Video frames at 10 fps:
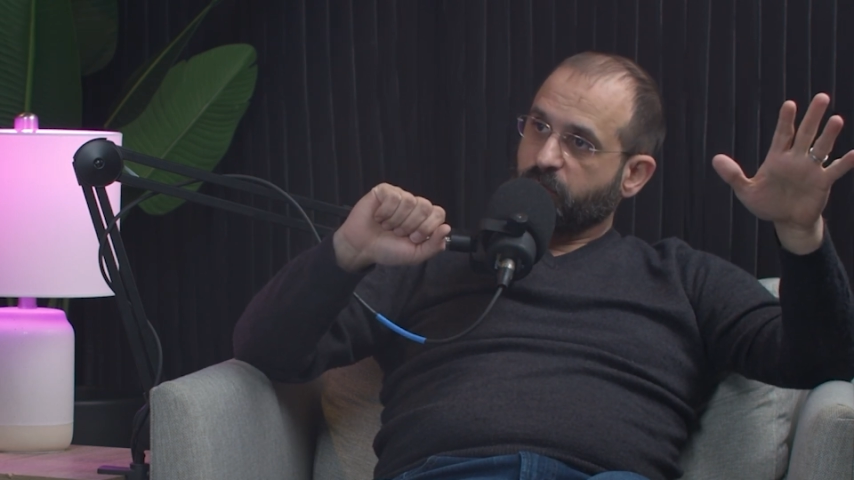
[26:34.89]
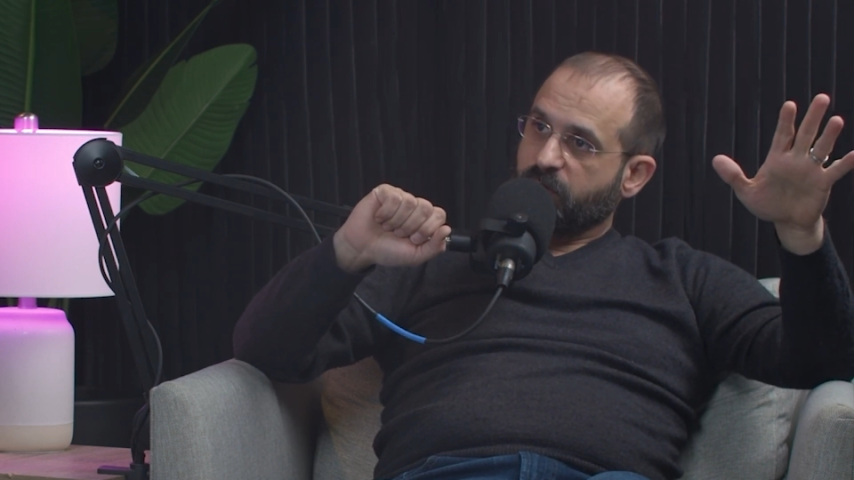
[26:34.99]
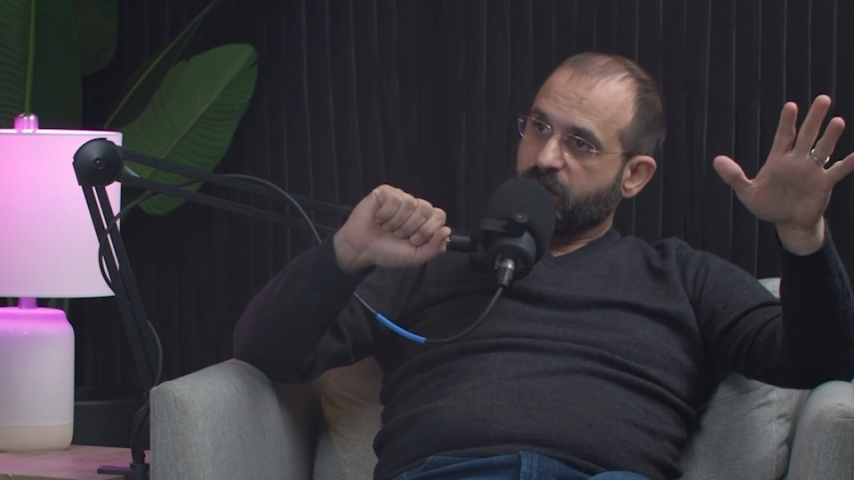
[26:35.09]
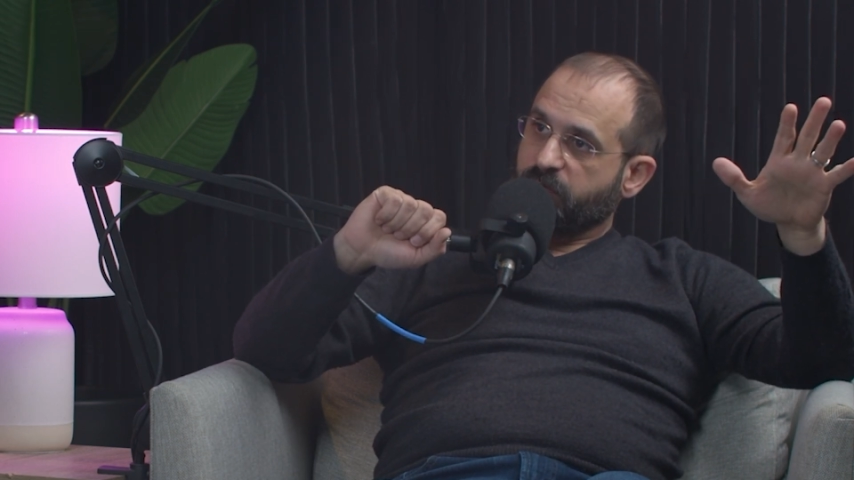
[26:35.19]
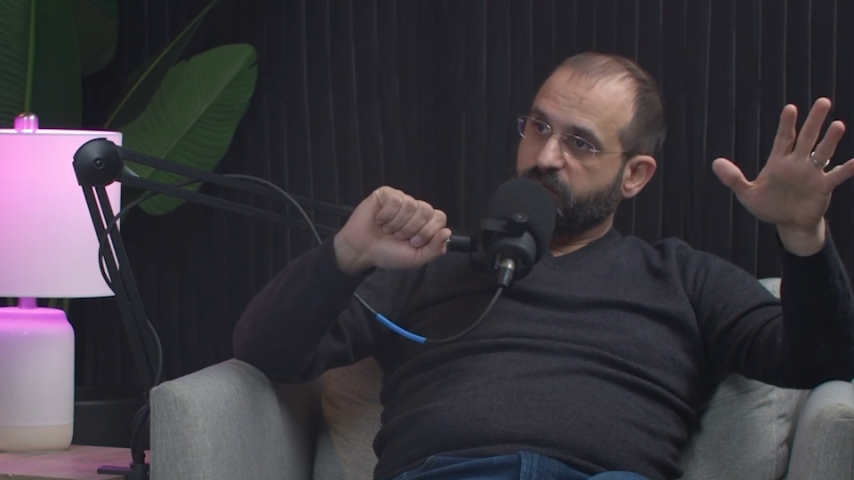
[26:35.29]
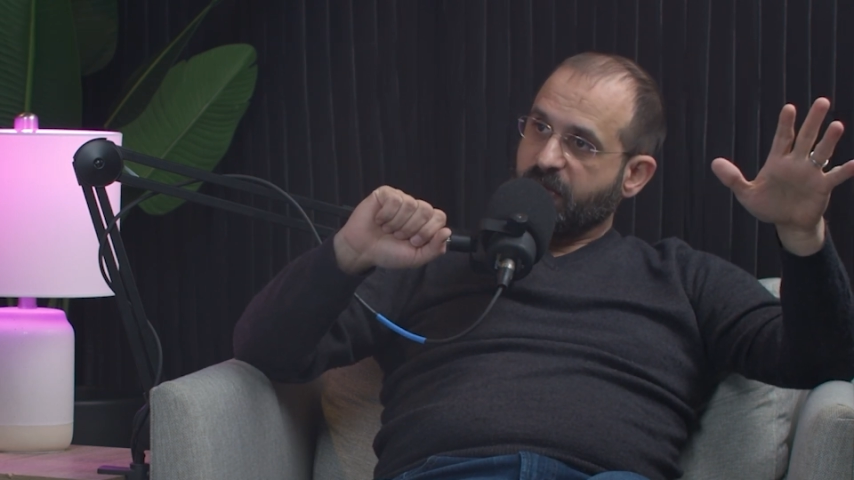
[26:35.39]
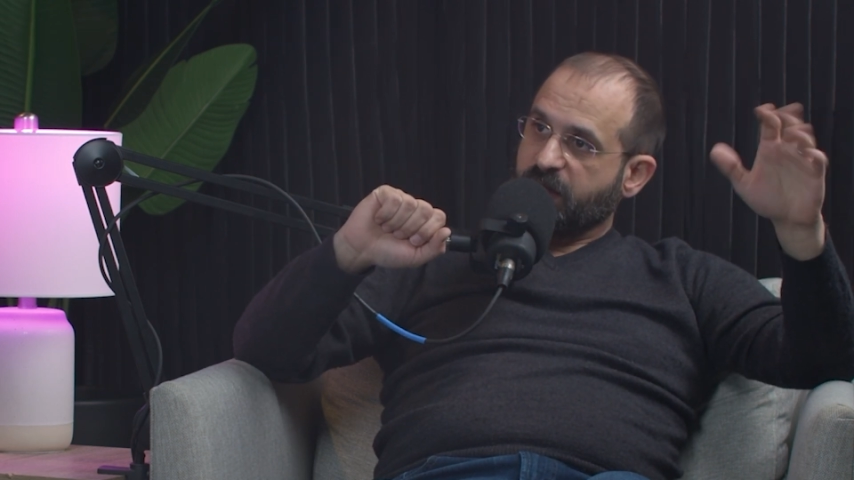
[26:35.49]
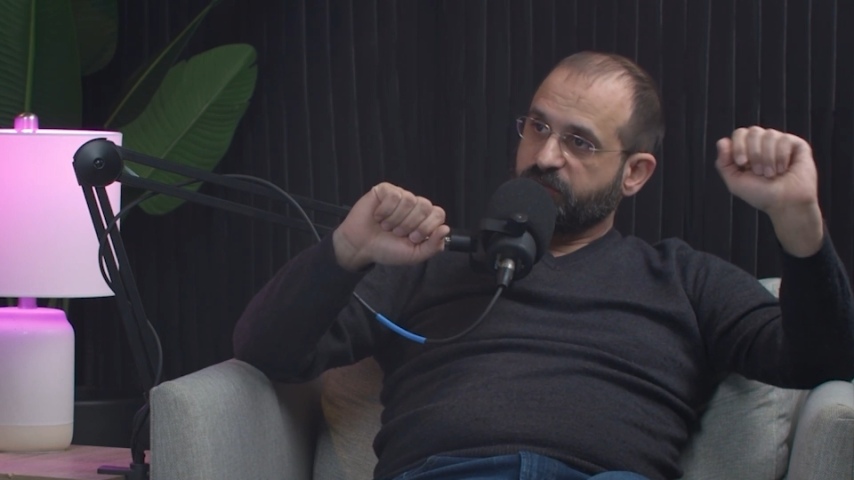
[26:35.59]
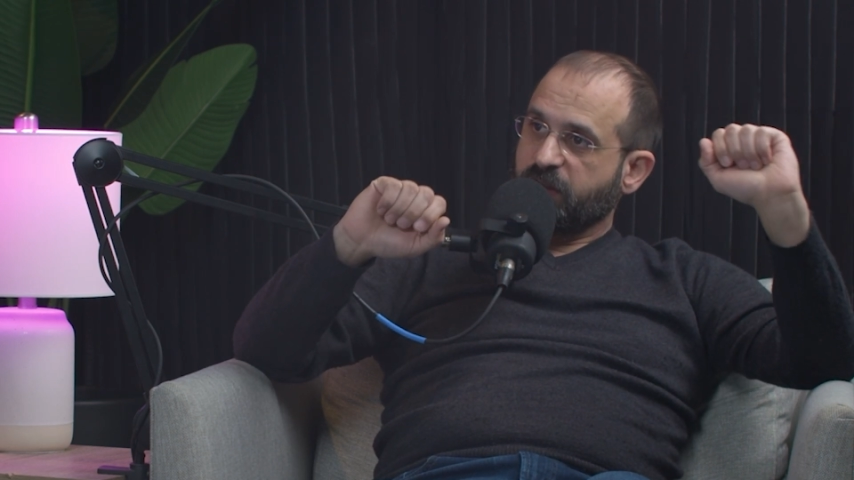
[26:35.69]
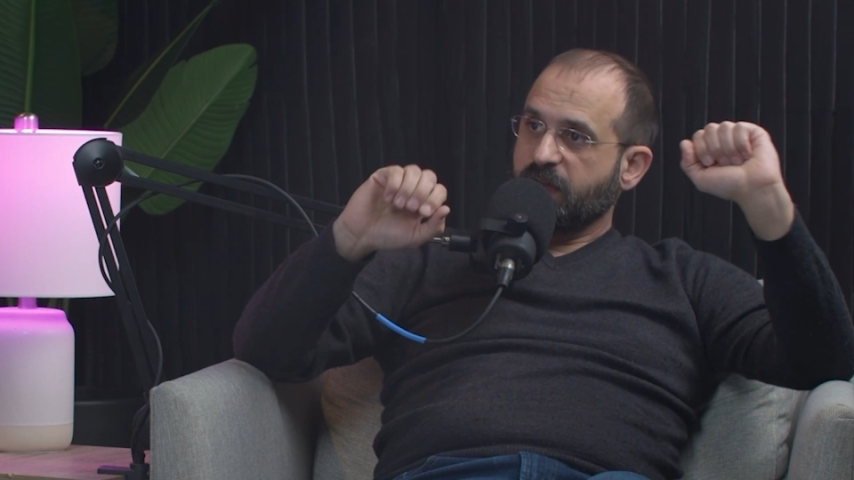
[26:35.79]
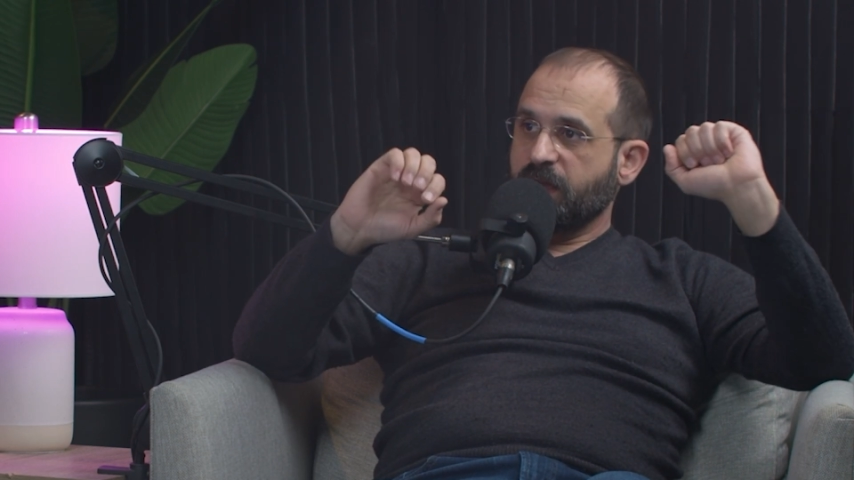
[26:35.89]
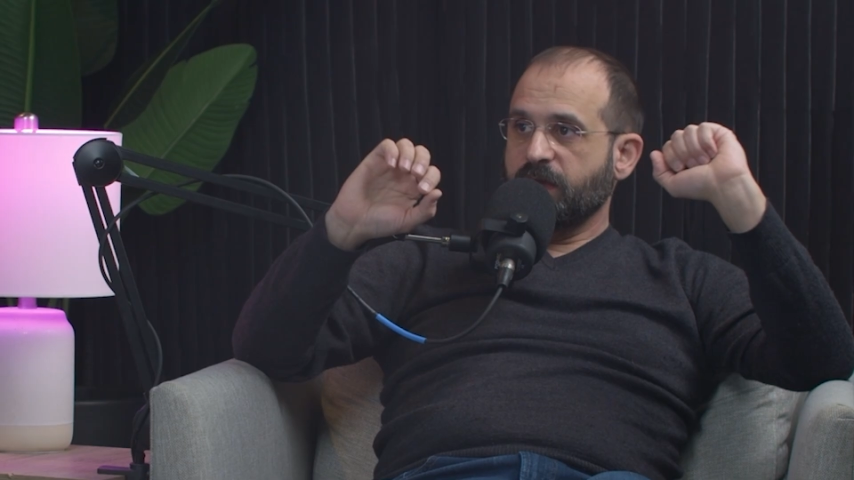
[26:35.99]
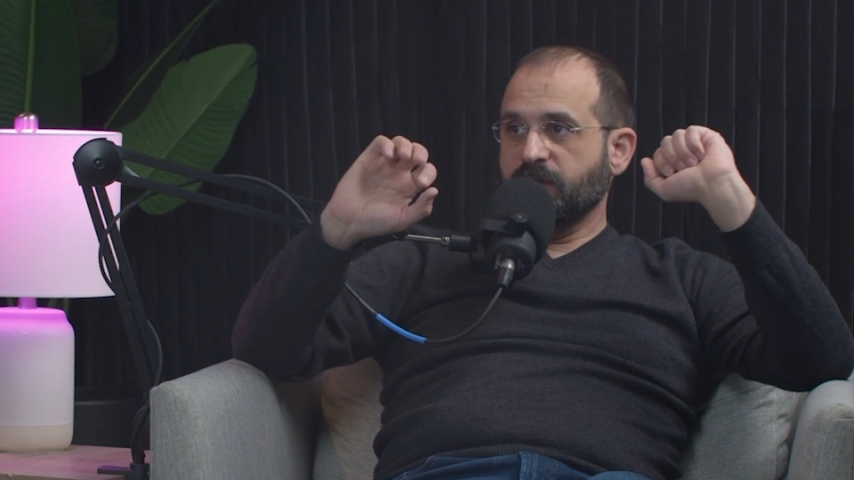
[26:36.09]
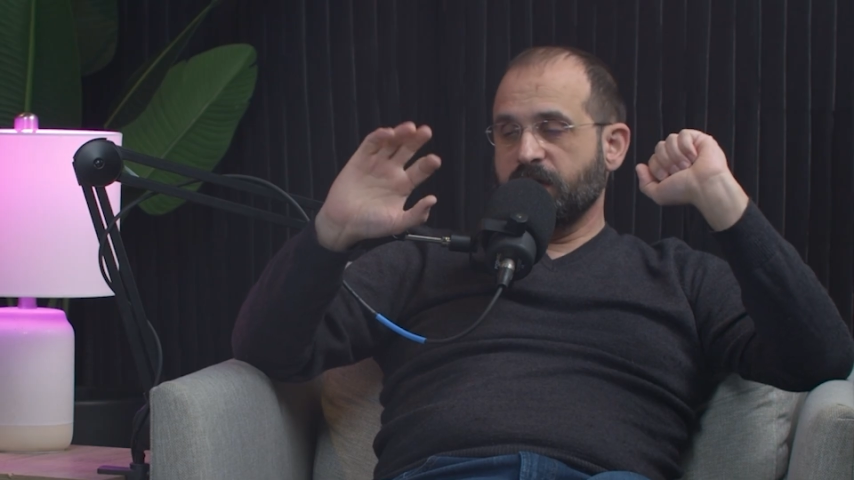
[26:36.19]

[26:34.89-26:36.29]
one that was managing it and